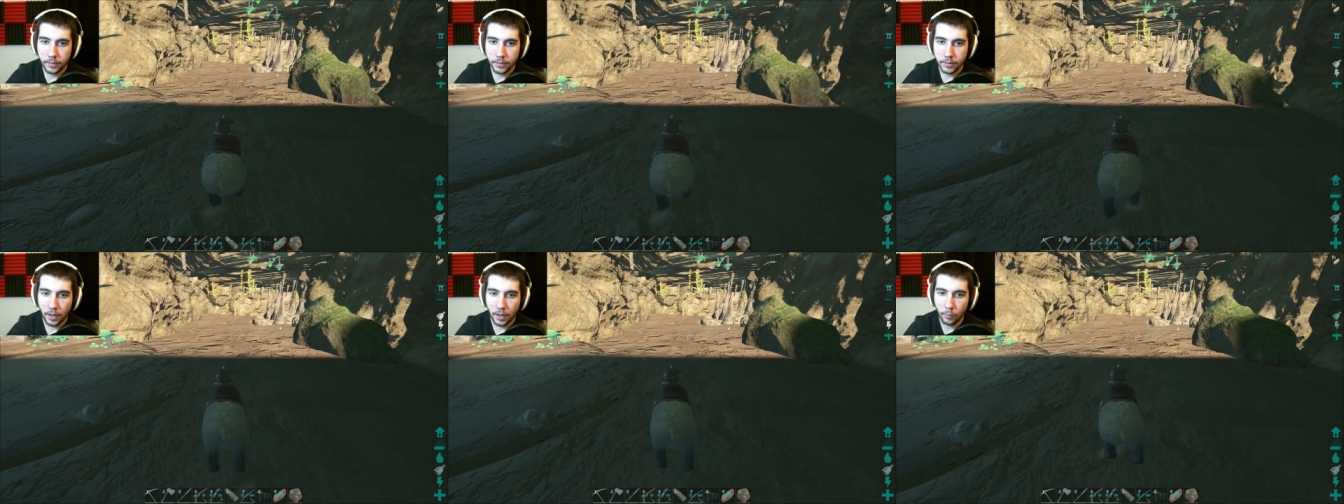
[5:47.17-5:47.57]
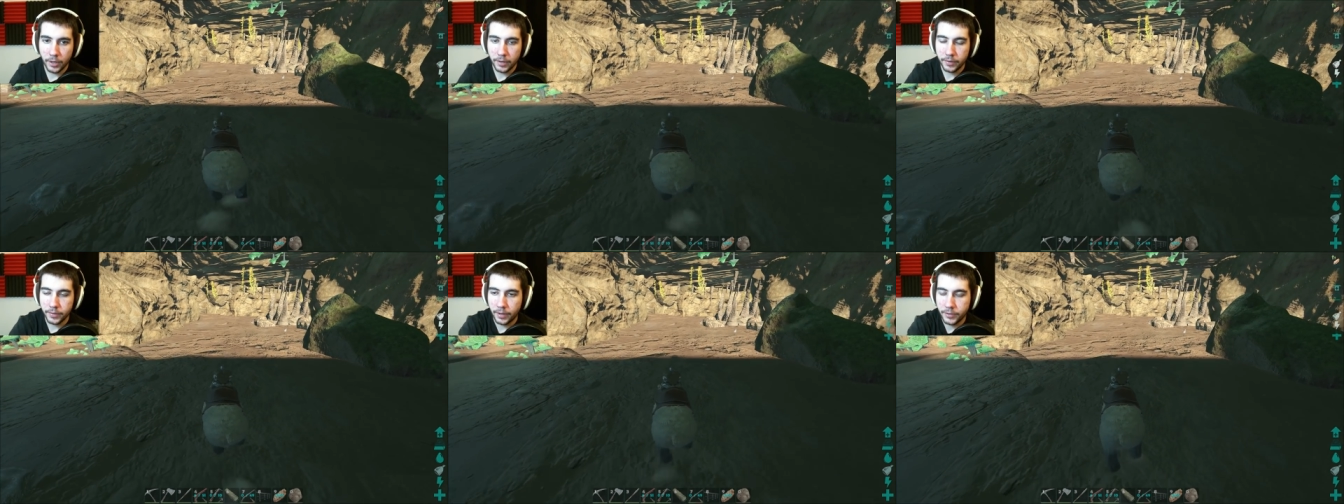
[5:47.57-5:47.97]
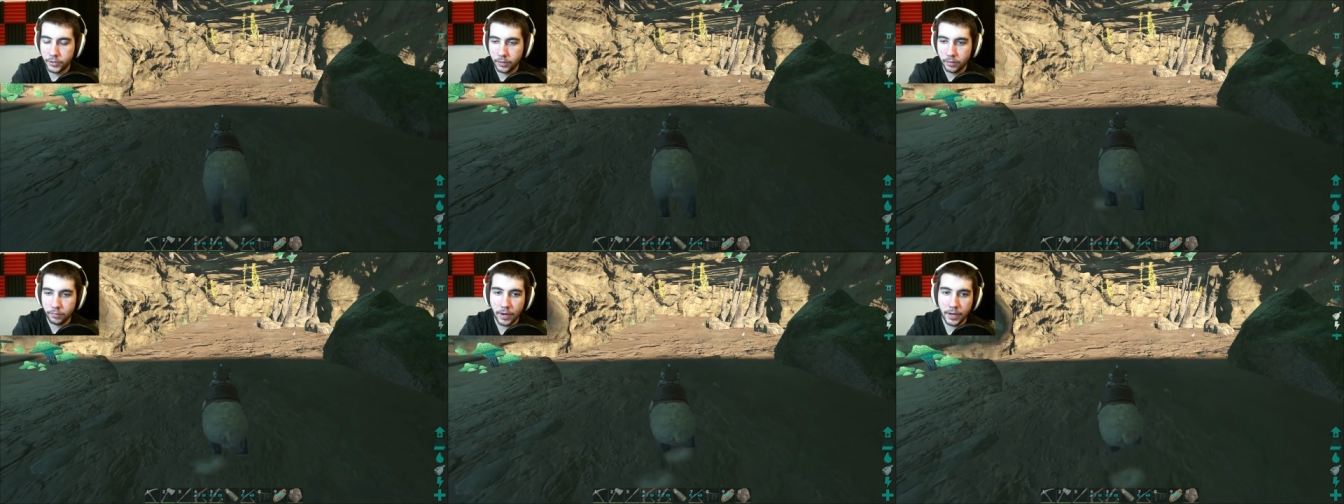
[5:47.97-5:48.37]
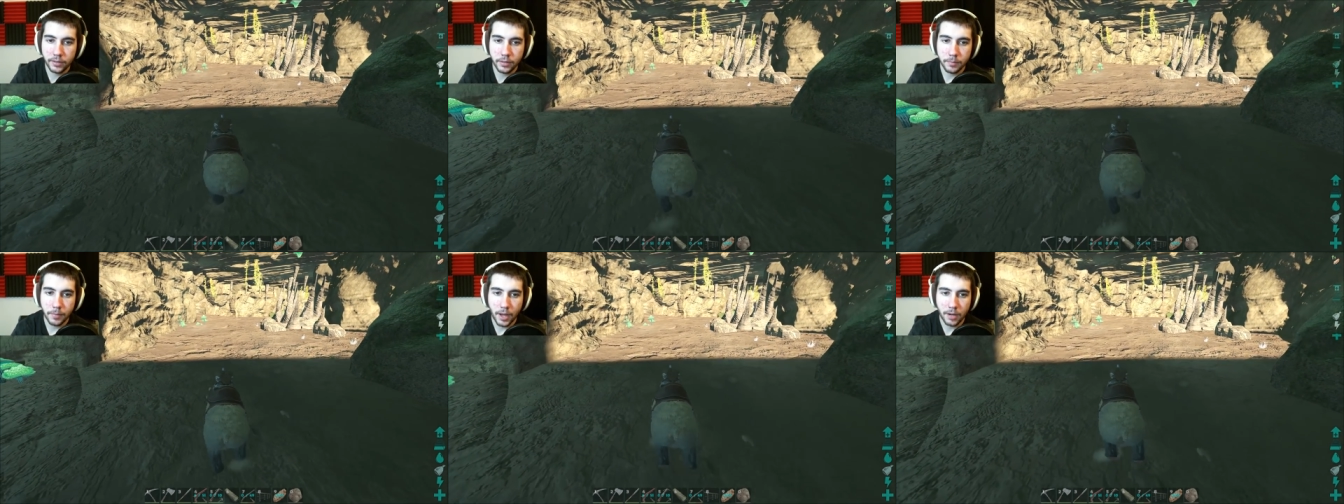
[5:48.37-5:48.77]
I went, I took a right at
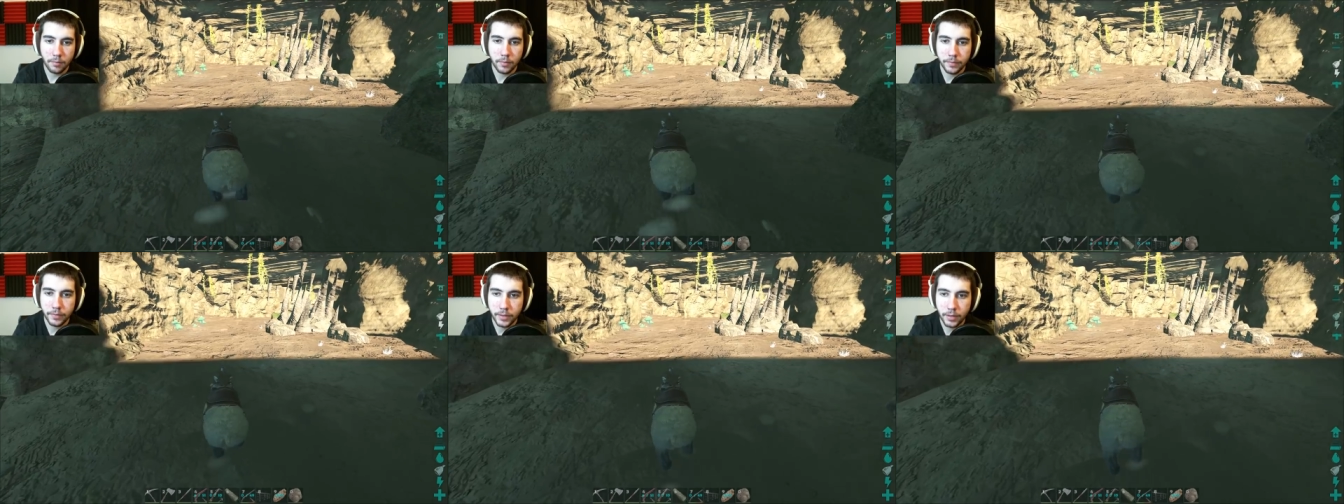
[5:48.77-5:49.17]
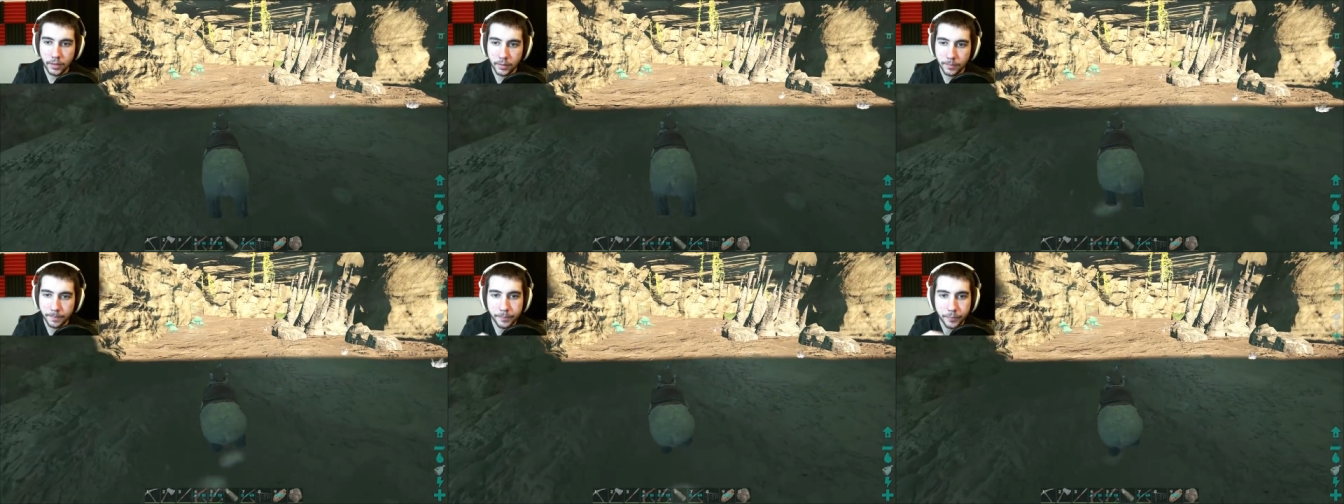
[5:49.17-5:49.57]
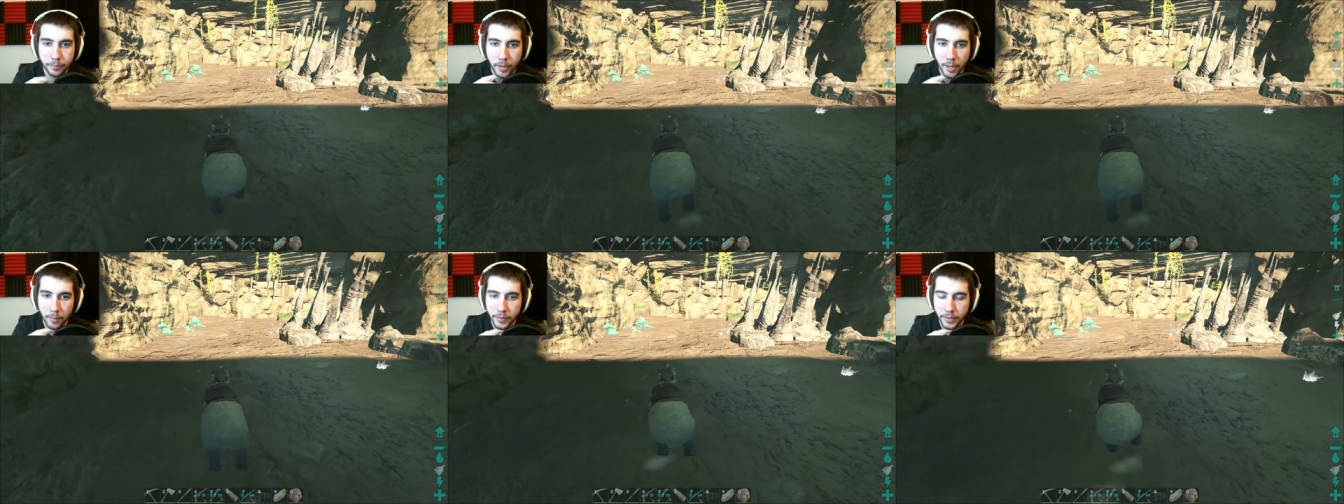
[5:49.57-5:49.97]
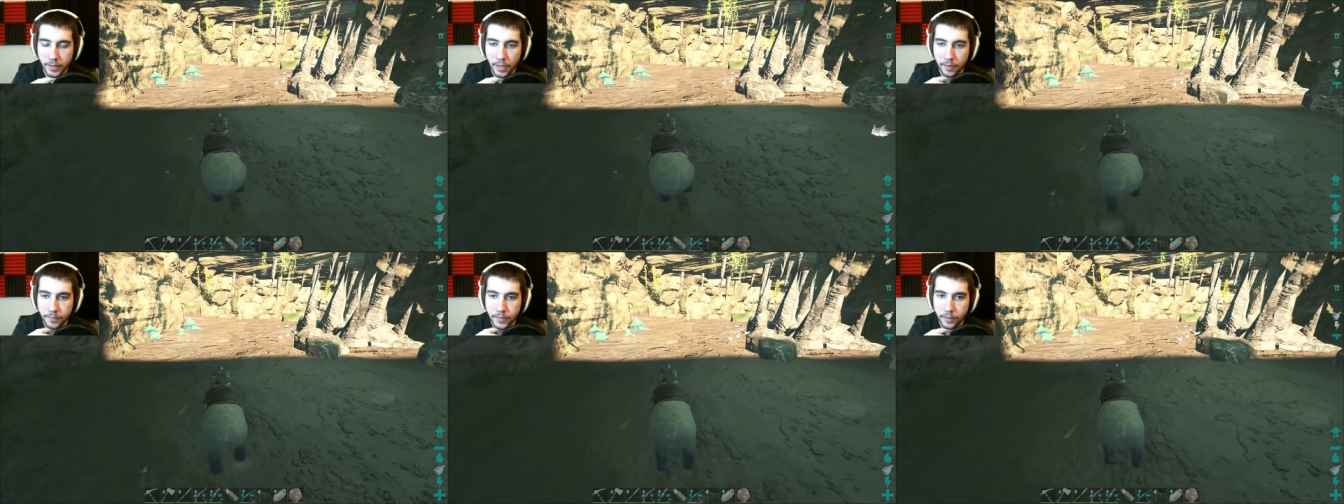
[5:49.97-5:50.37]
the bottom of the, um, bottom of the
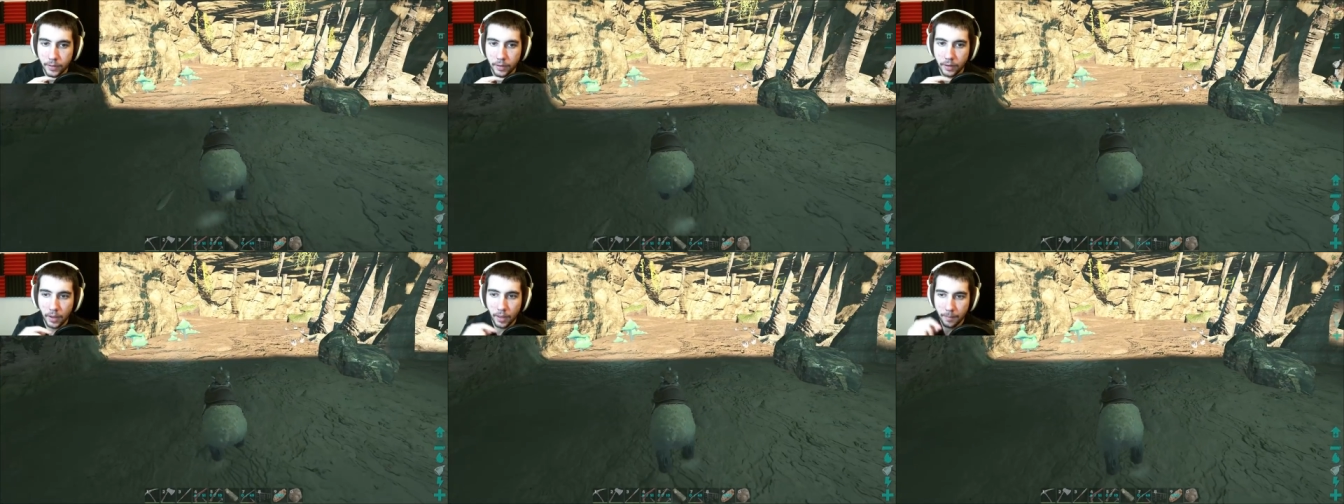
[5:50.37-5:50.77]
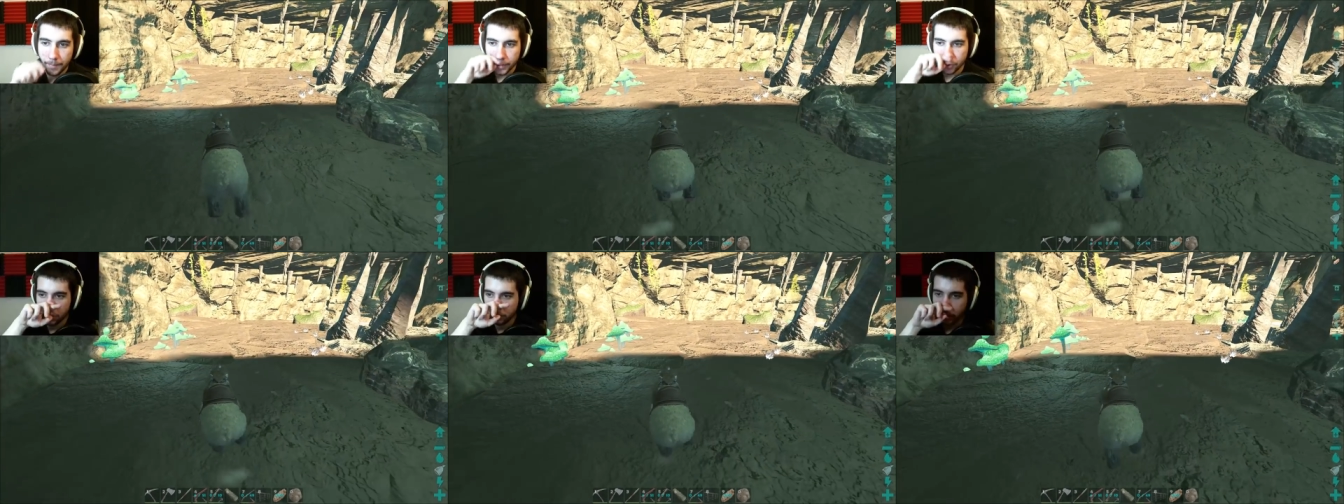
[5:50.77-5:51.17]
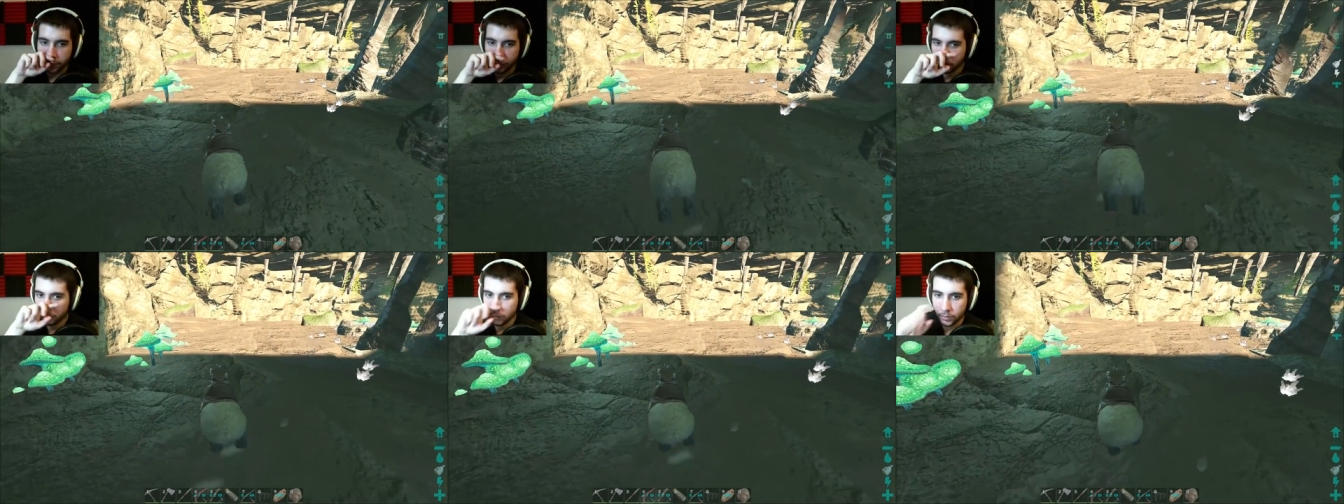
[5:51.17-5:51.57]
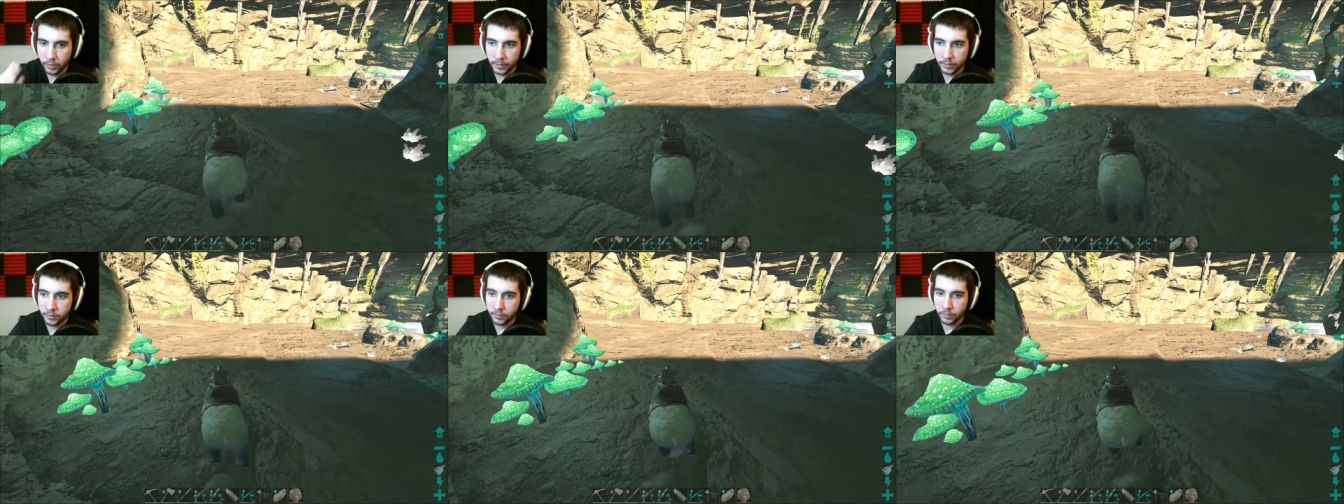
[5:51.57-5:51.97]
cave down here. Make sure you look for loot
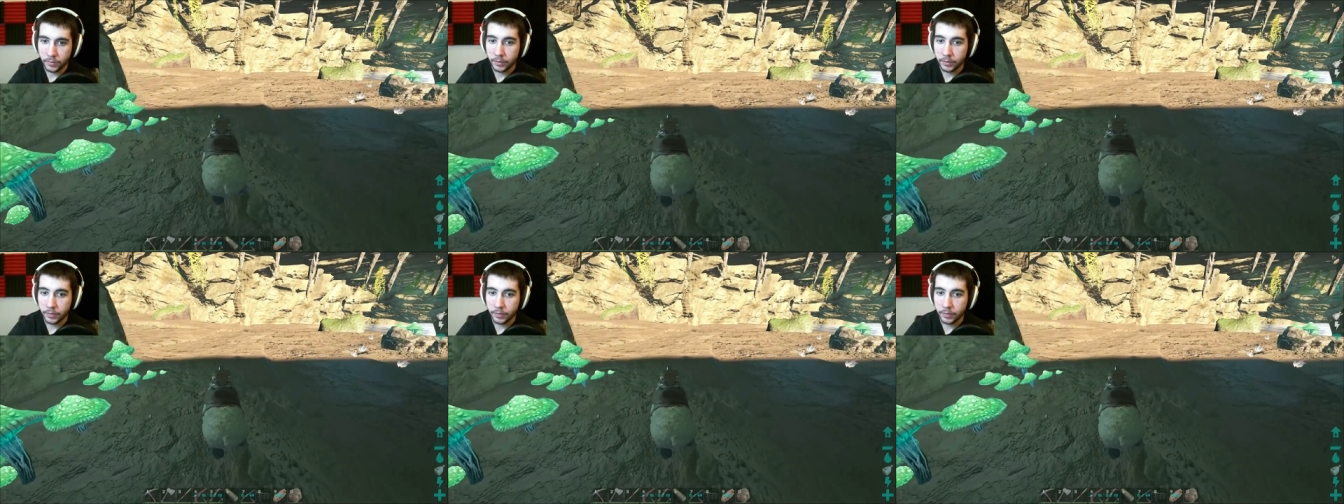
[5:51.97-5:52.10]
crates, too.